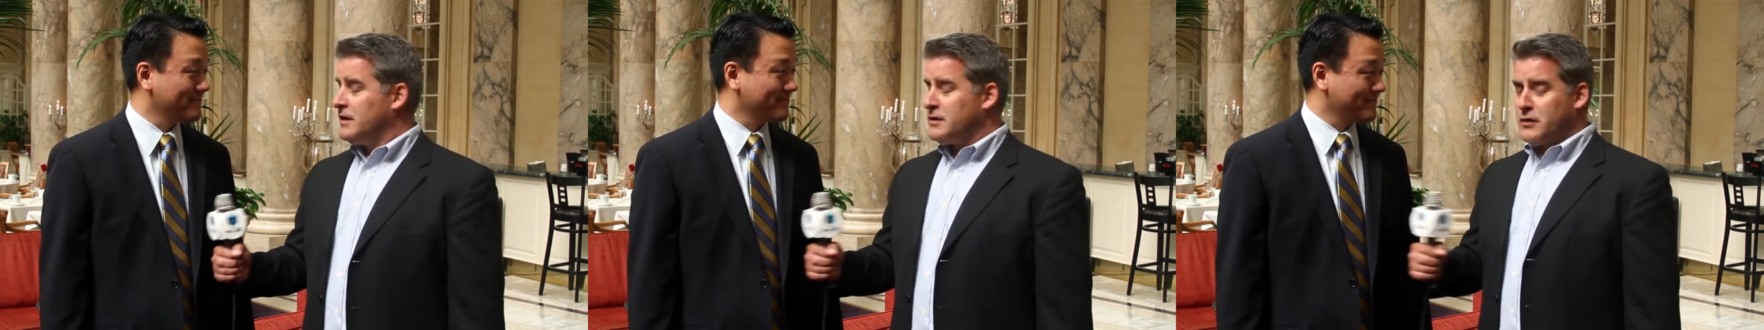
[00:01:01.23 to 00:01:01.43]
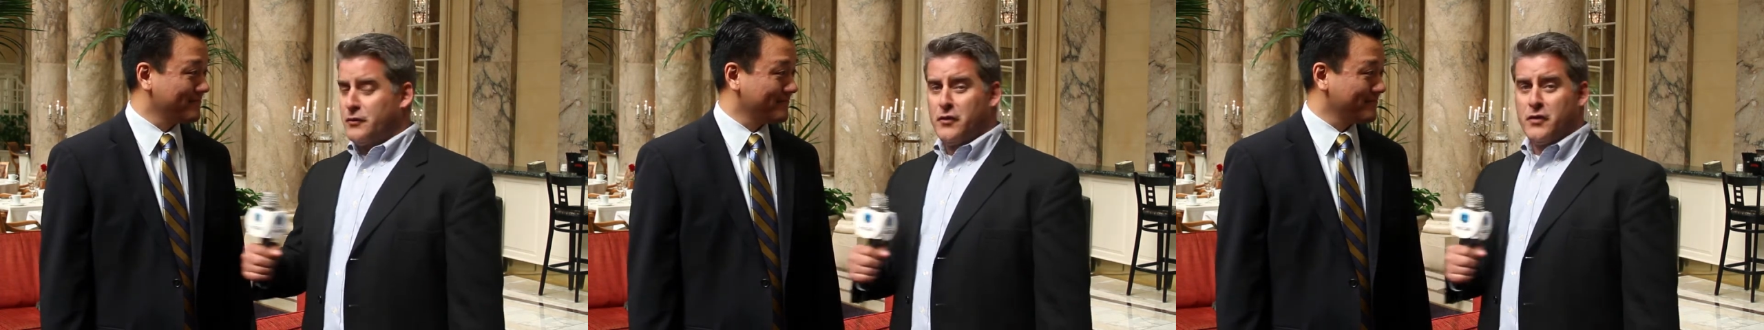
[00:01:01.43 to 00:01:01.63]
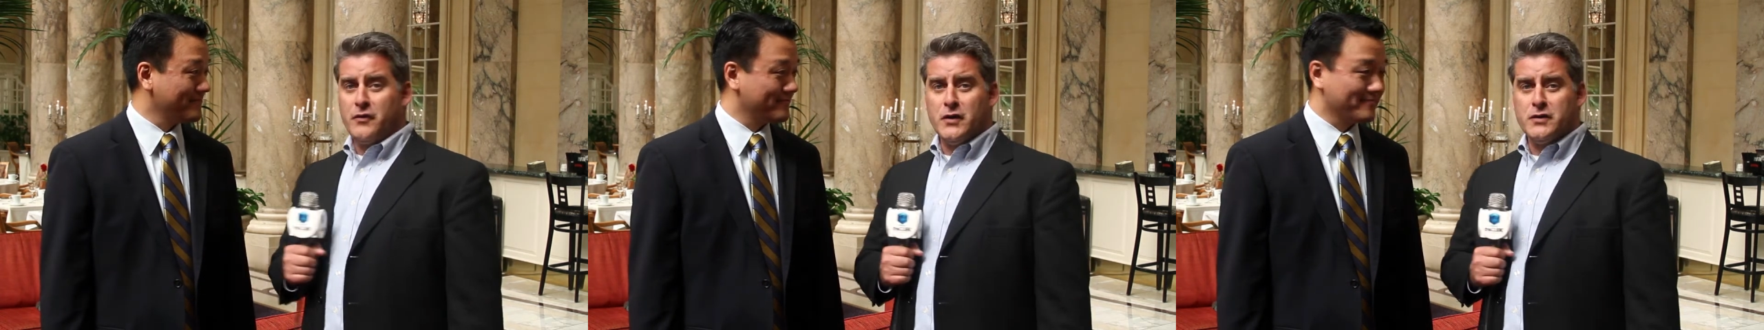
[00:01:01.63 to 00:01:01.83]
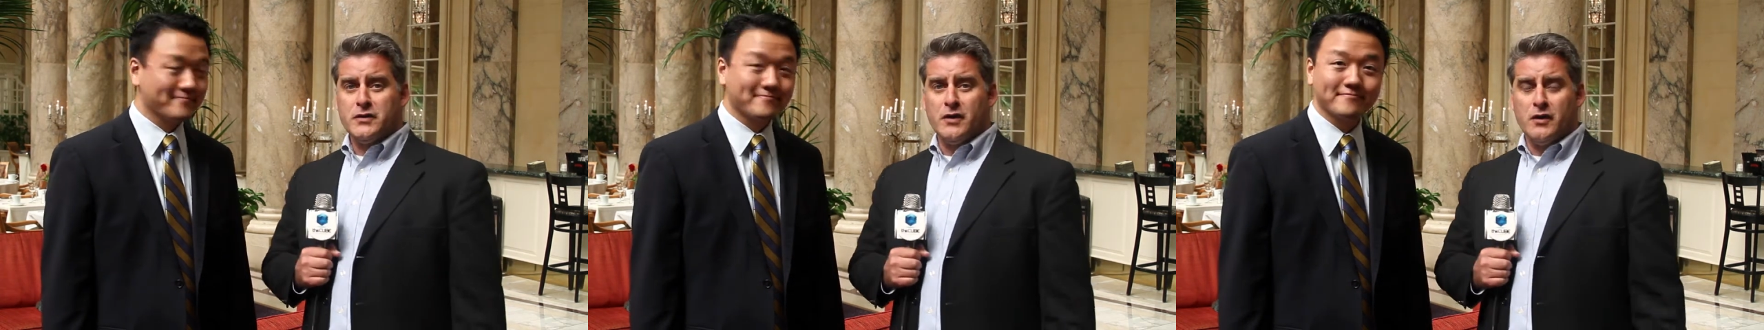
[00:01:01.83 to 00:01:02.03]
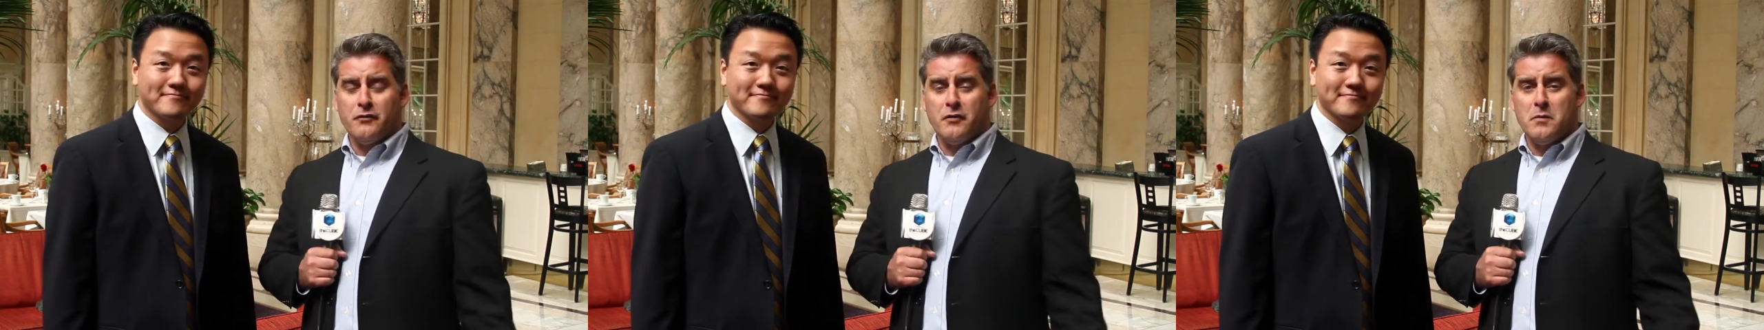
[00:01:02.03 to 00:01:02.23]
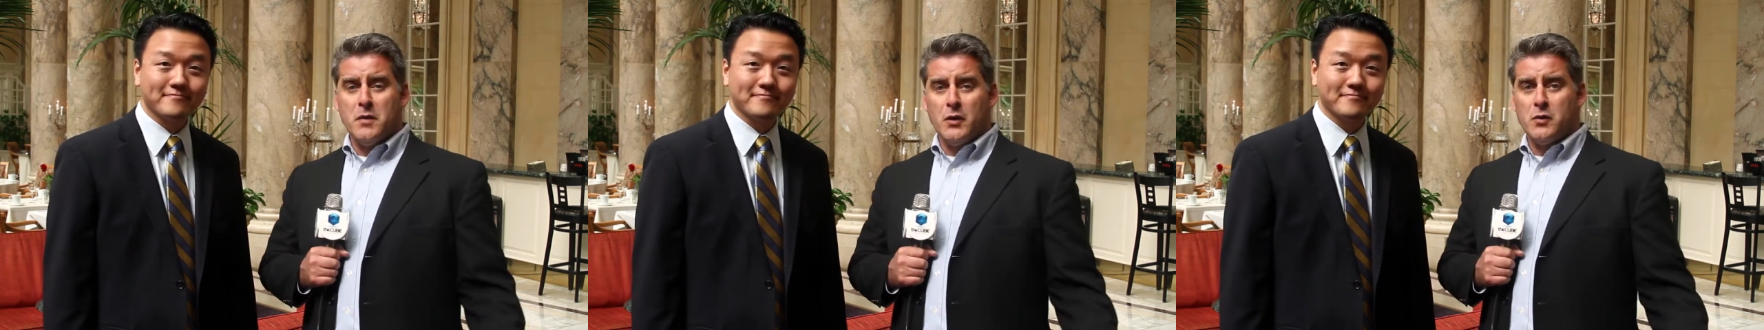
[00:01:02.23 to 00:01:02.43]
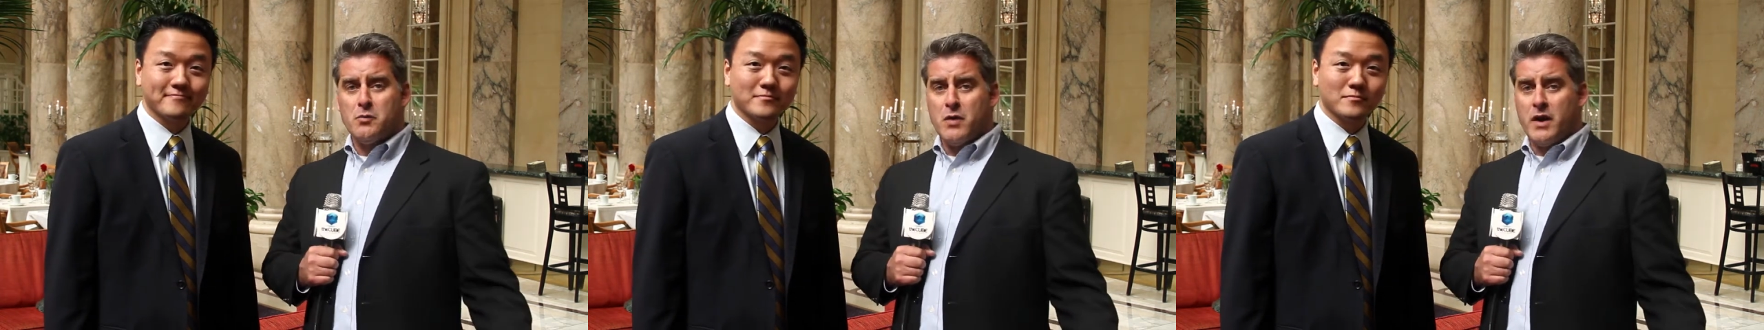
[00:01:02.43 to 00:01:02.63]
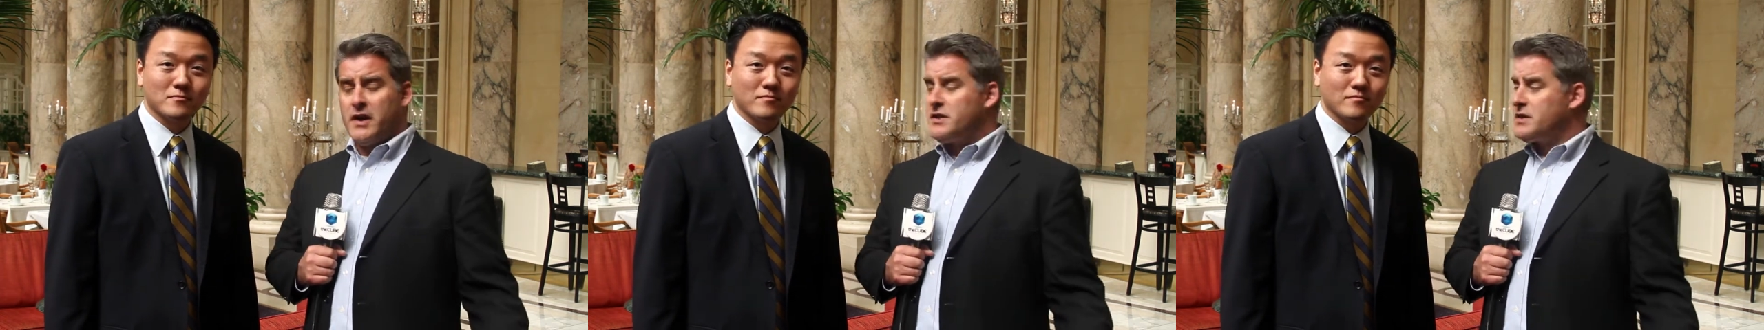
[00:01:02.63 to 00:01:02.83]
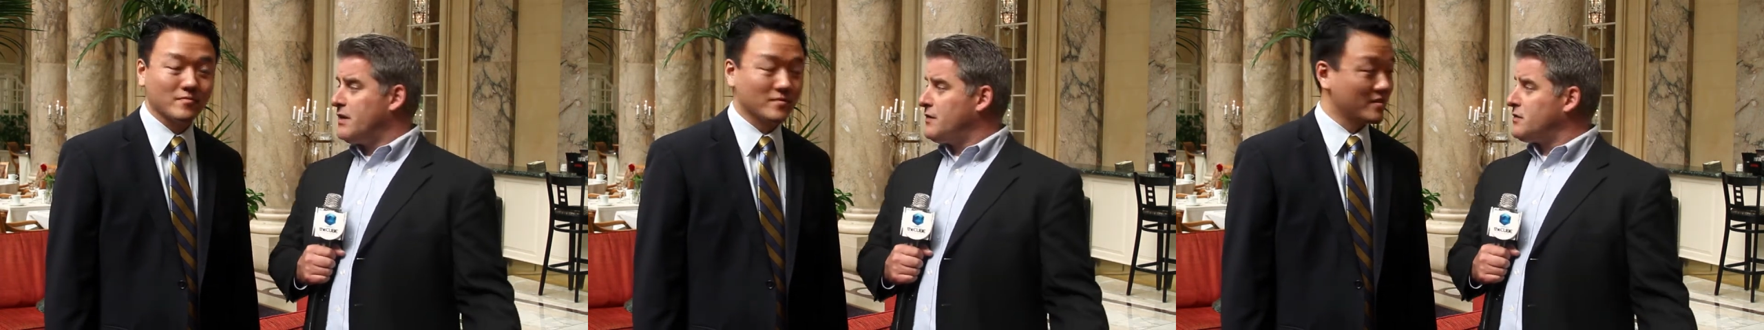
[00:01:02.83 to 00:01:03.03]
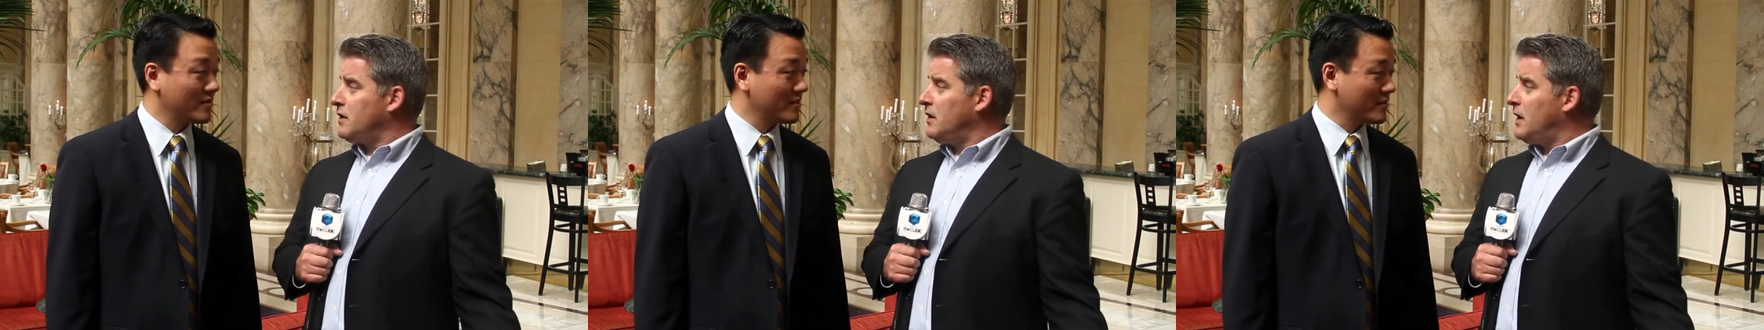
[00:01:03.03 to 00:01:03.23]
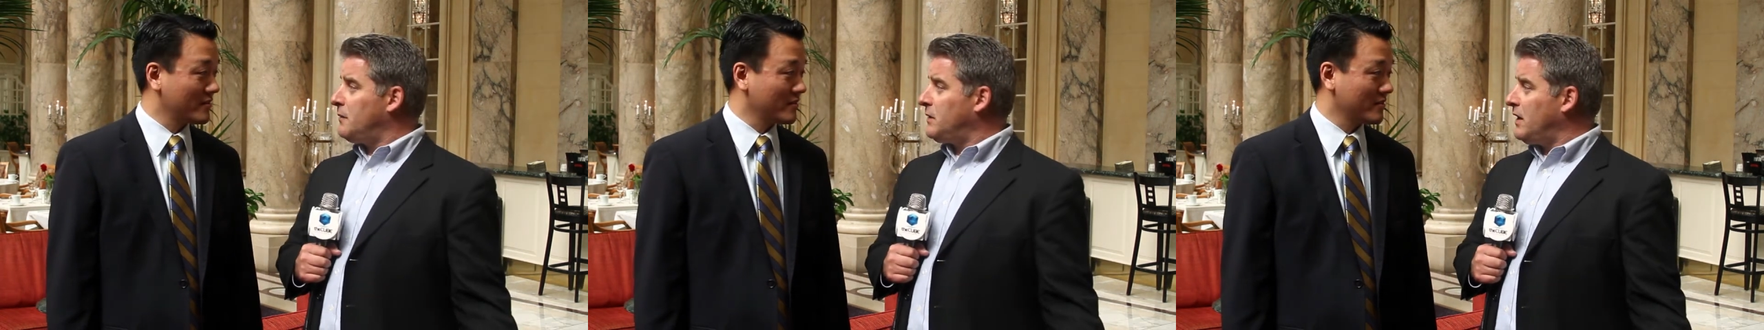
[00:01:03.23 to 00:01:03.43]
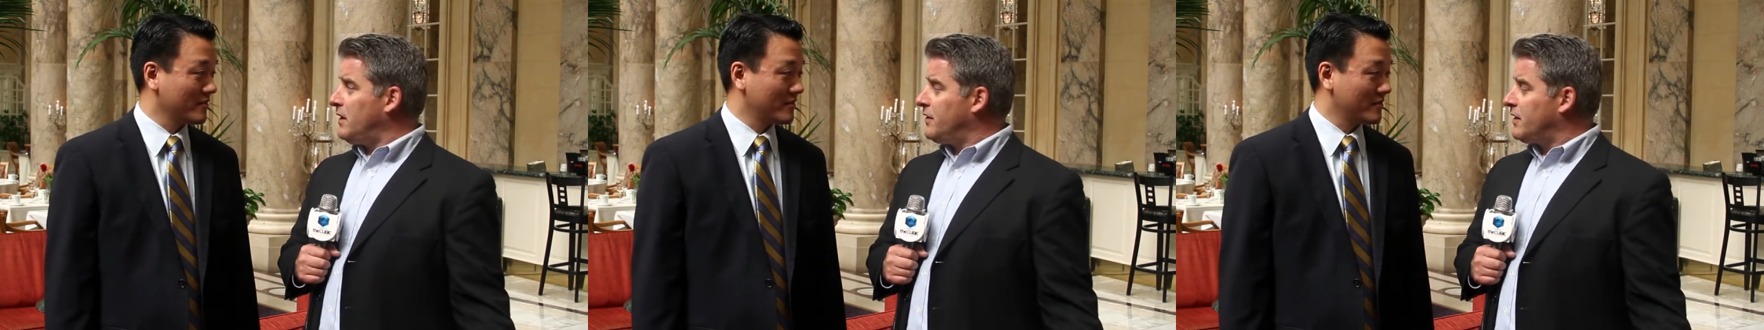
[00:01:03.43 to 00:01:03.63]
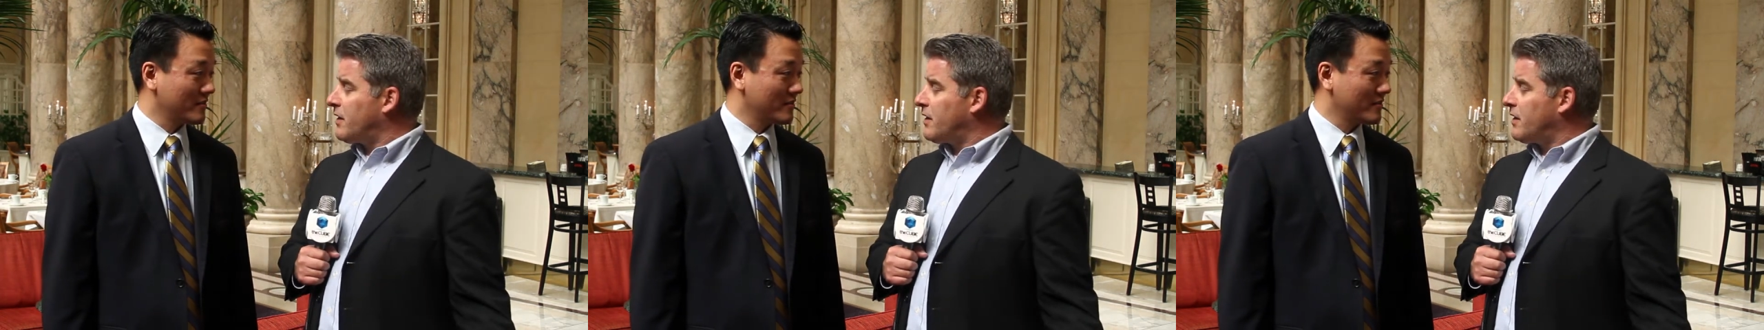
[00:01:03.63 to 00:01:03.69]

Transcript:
Speaker 1: So, for the folks that aren't familiar with Bright give us a little update on the